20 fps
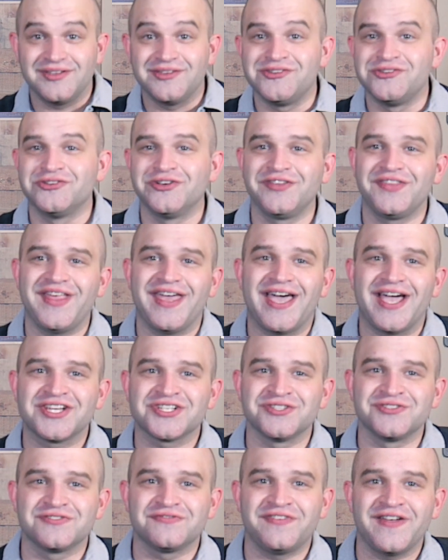During the
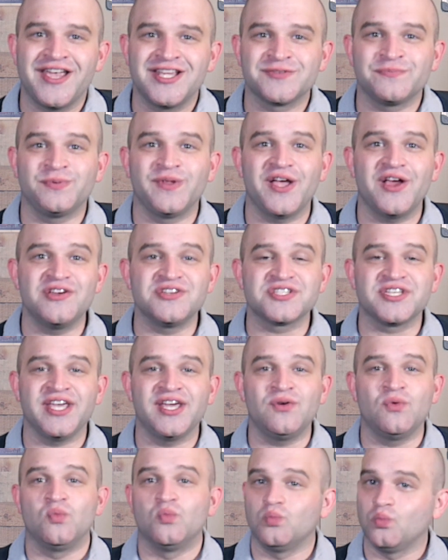actions phase, players
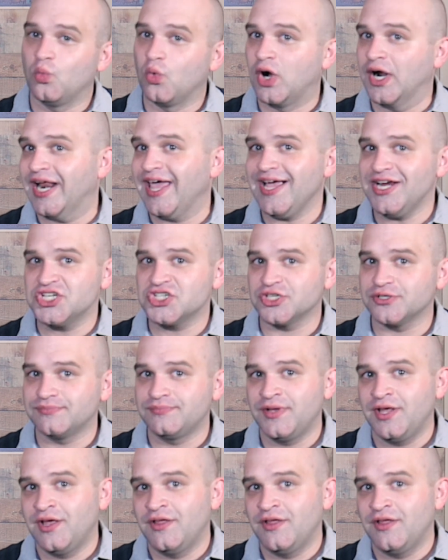get 1 action.